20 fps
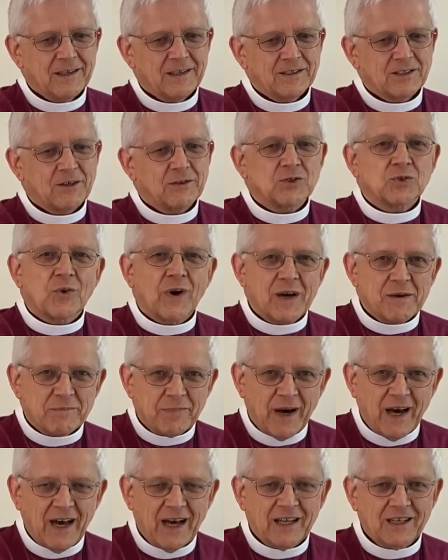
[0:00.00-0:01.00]
So it's quite
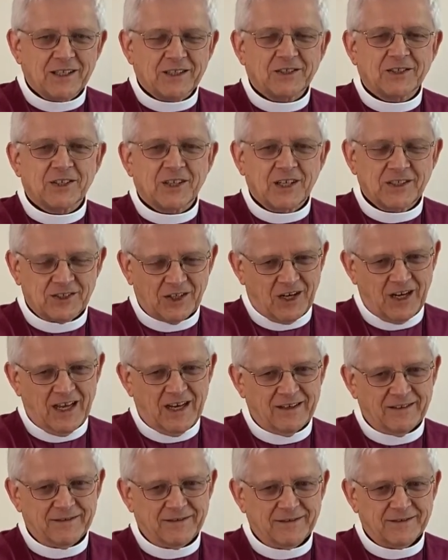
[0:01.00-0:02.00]
powerless as a
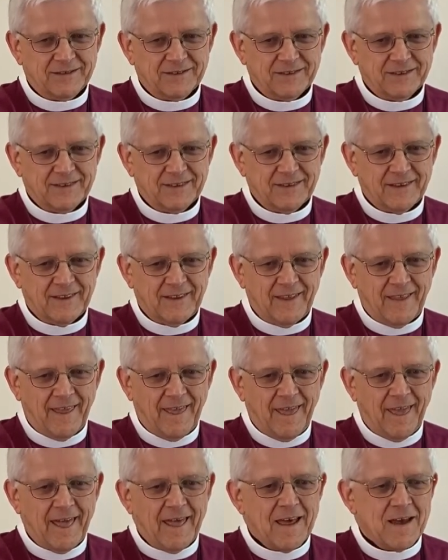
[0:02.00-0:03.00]
glove.
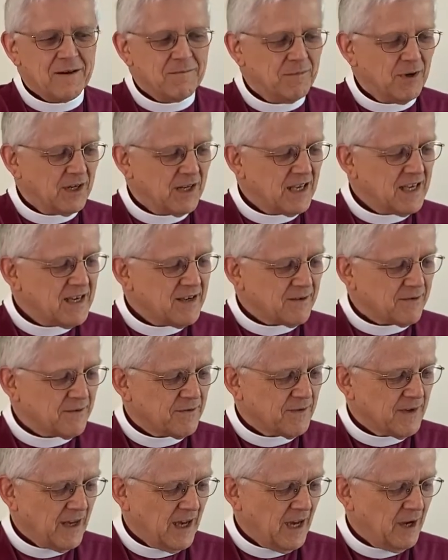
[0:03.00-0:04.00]
But
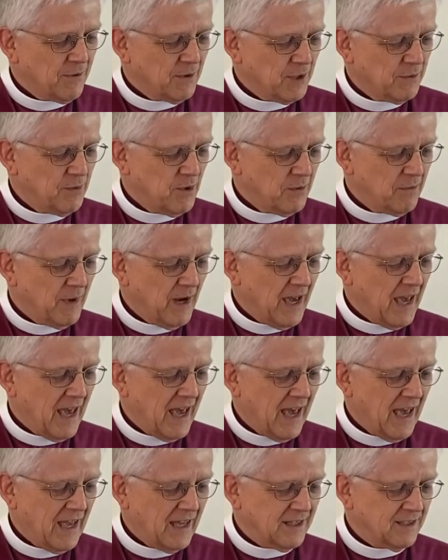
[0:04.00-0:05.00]
if I were to put my
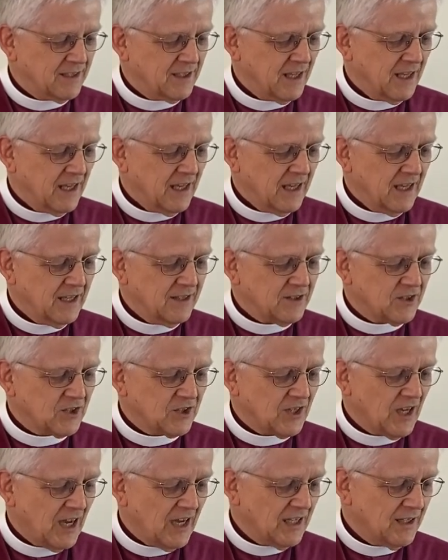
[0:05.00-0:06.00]
hand
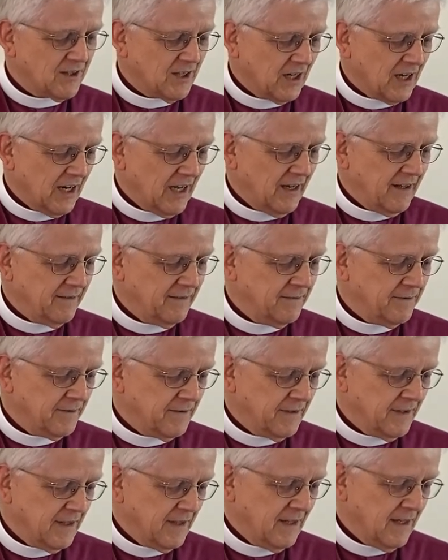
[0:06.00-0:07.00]
inside the glove,